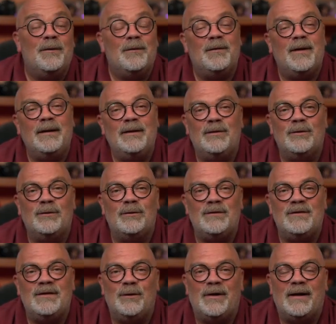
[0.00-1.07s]
Thank you,
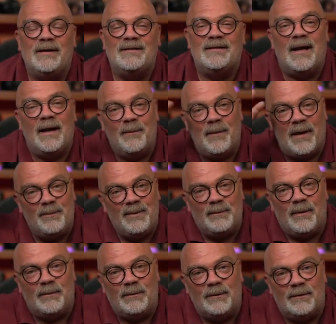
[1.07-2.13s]
see you next time, happy
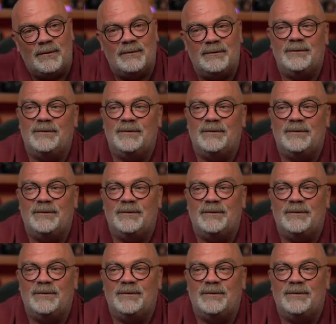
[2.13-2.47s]
bubbles!